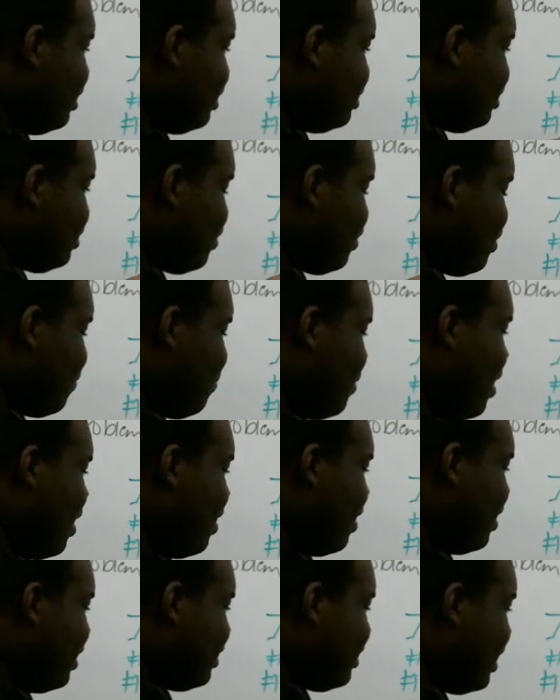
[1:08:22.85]
so if the player
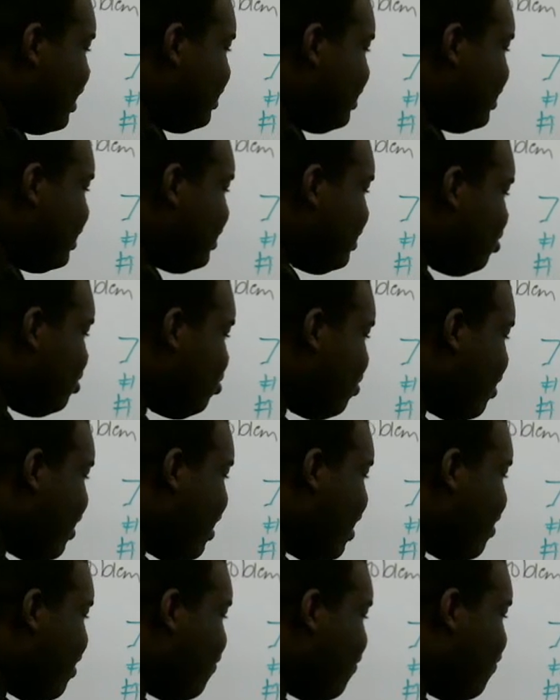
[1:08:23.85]
does not sense a
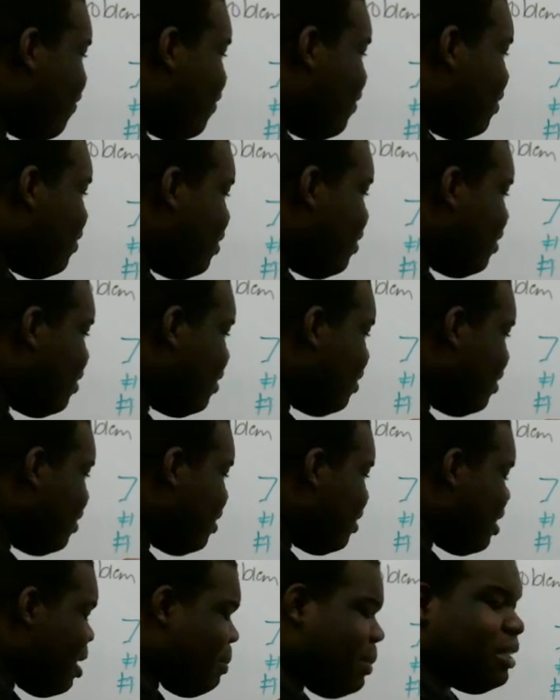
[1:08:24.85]
trap,
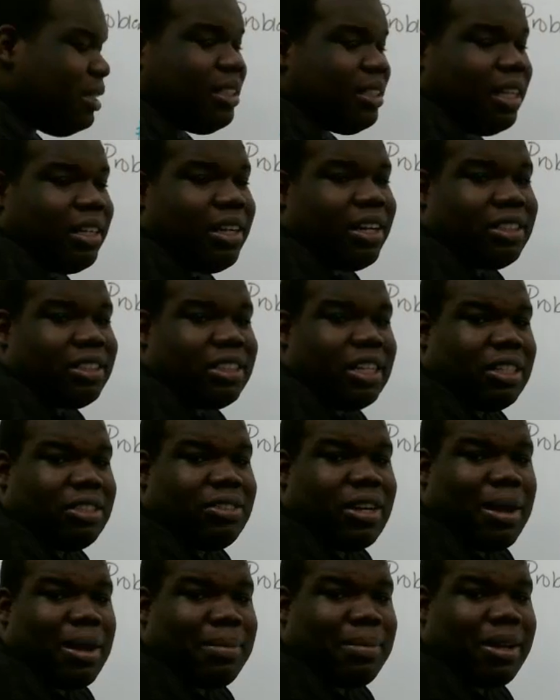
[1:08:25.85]
that means that there's no
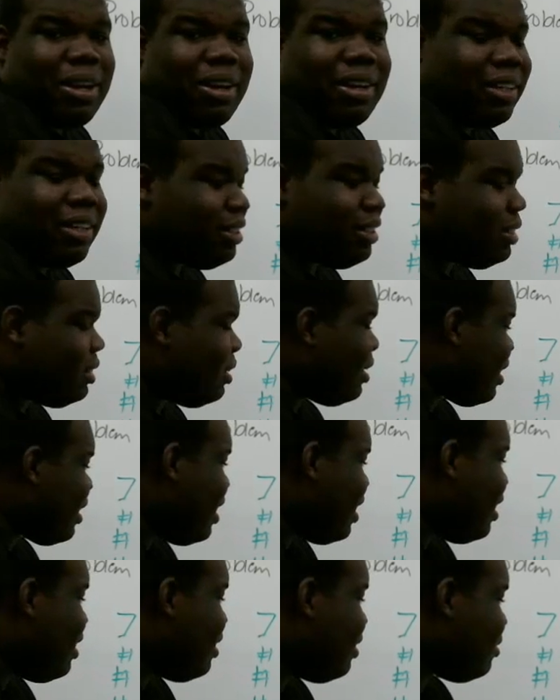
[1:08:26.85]
trap there.
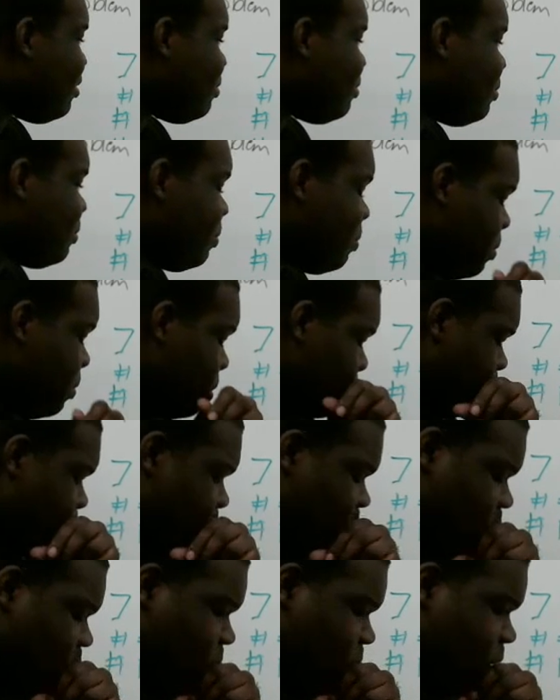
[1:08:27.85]
Okay,
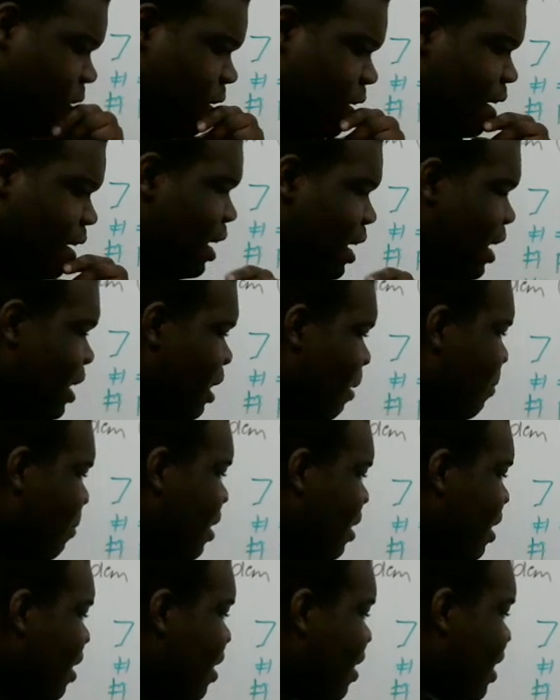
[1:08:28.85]
and the
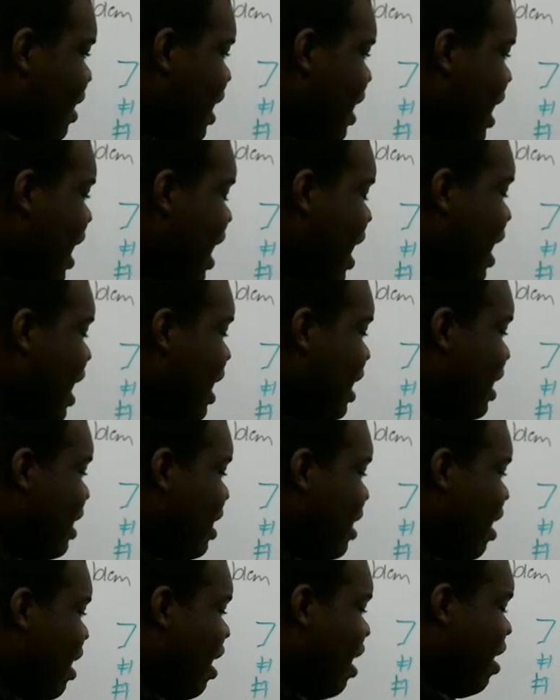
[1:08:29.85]
player can
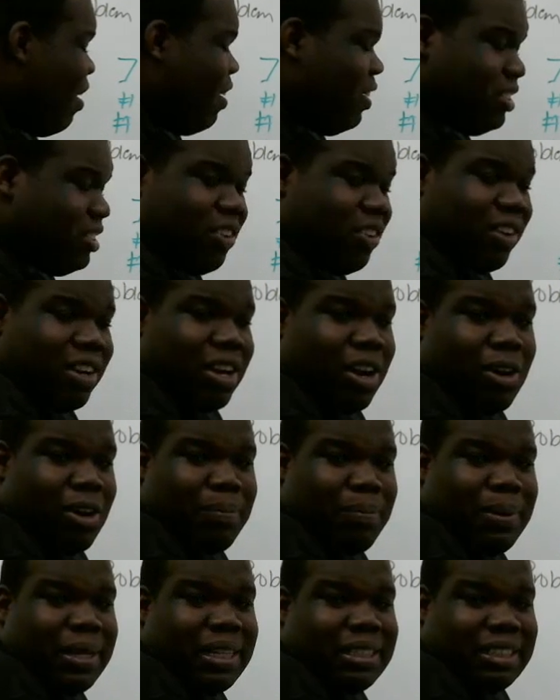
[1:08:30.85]
go to a
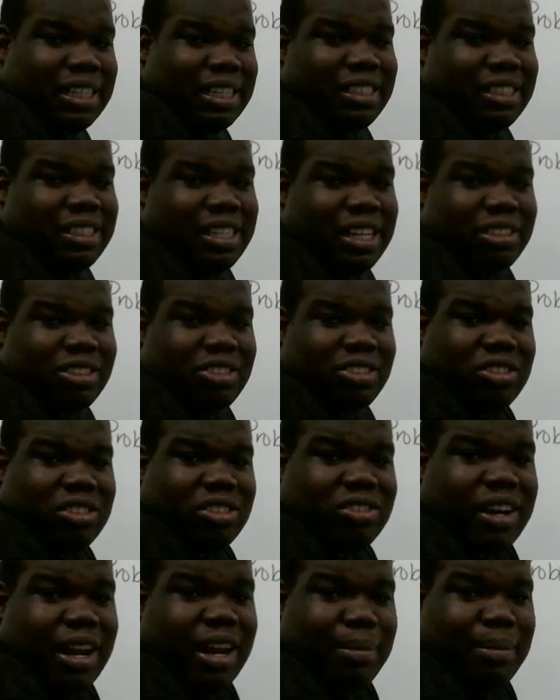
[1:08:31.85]
gold piece that's next to a
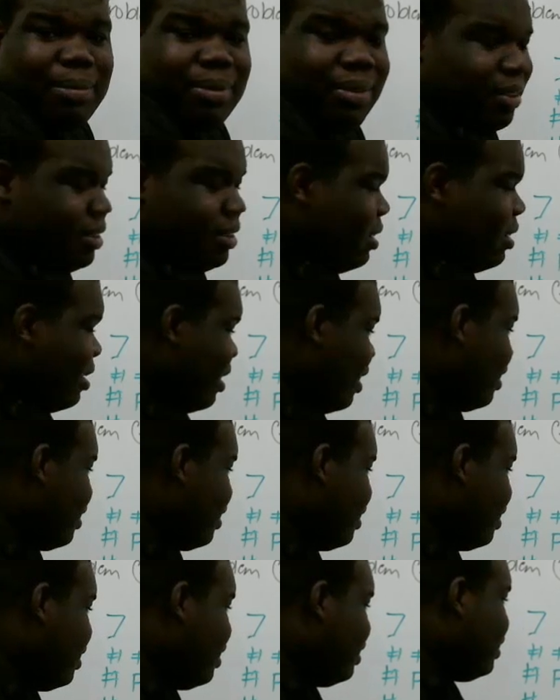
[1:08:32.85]
trap. Okay,
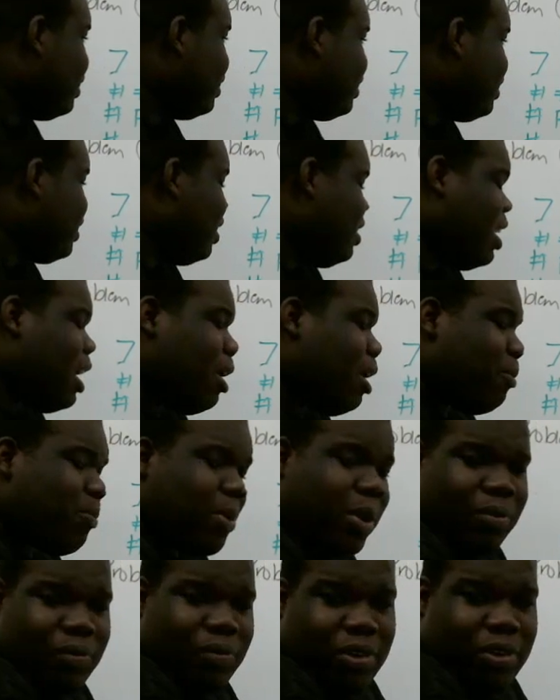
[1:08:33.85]
so the
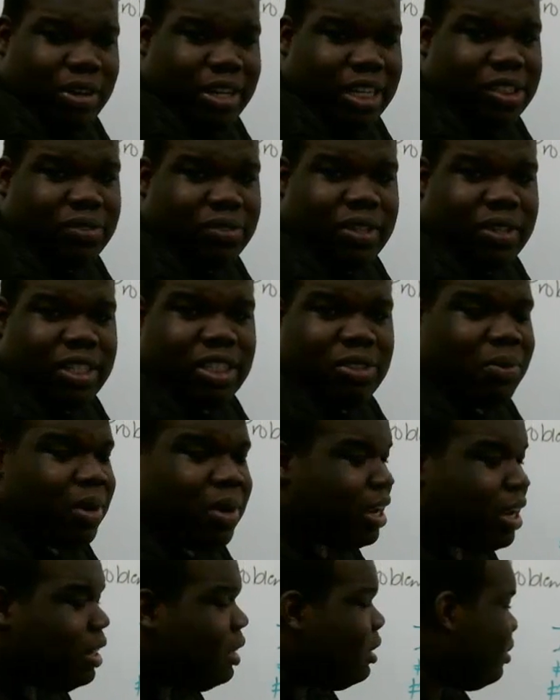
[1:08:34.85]
output for this one is
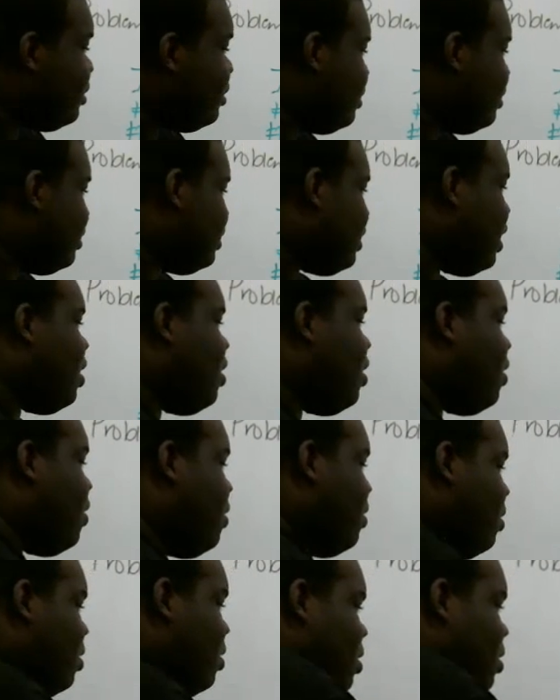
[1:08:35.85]
1.
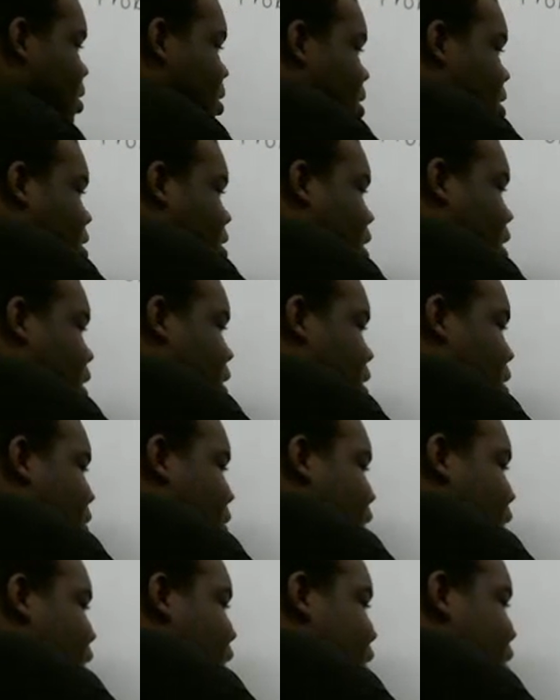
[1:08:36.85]
So you can do
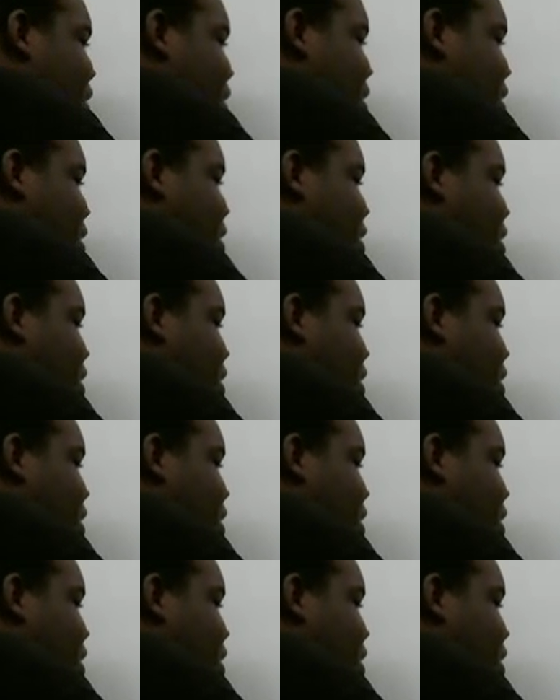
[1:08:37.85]
this,